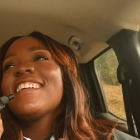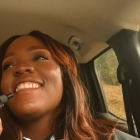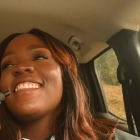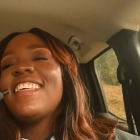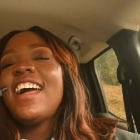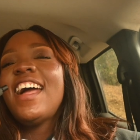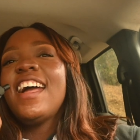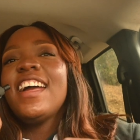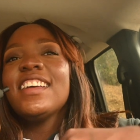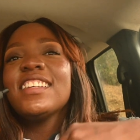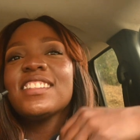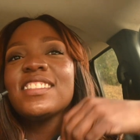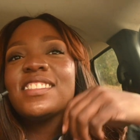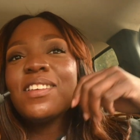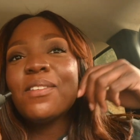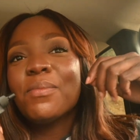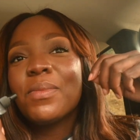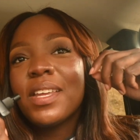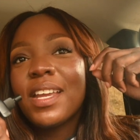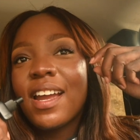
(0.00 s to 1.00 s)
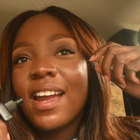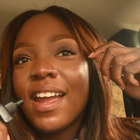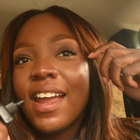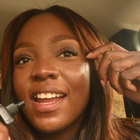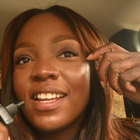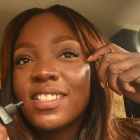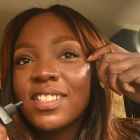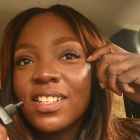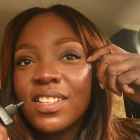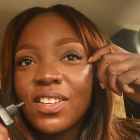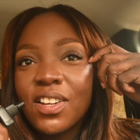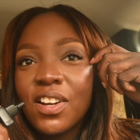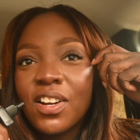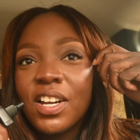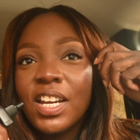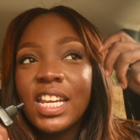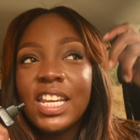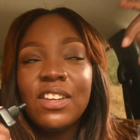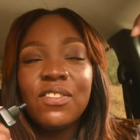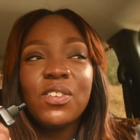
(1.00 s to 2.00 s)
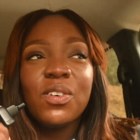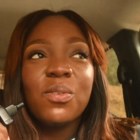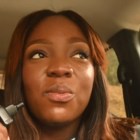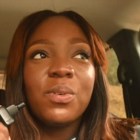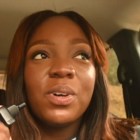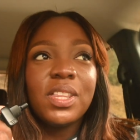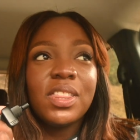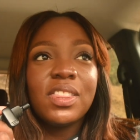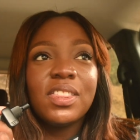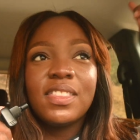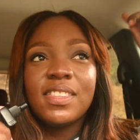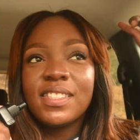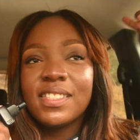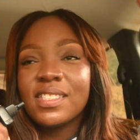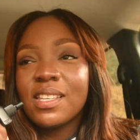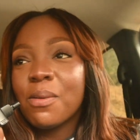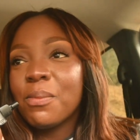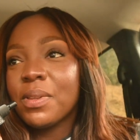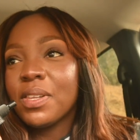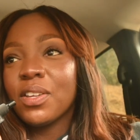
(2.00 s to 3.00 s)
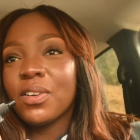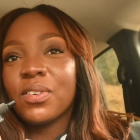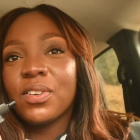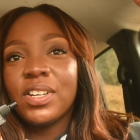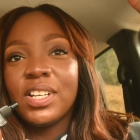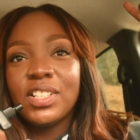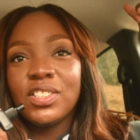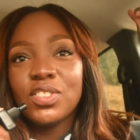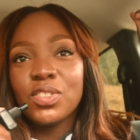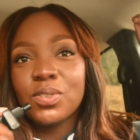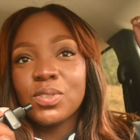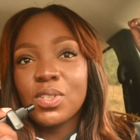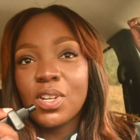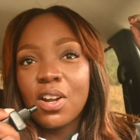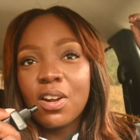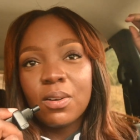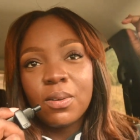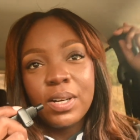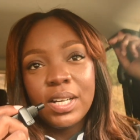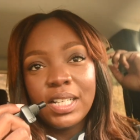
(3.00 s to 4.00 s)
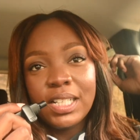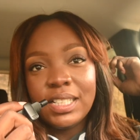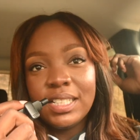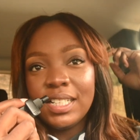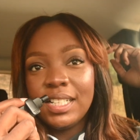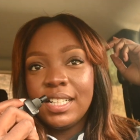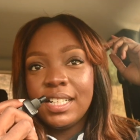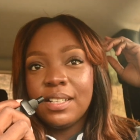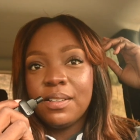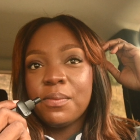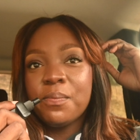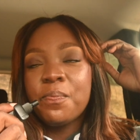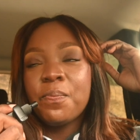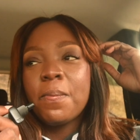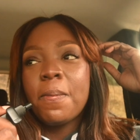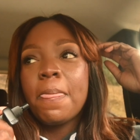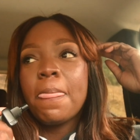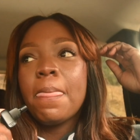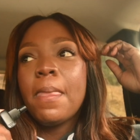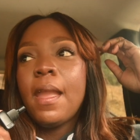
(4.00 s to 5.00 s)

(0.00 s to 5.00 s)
that is something I had to learn, even with some of the credentials already done.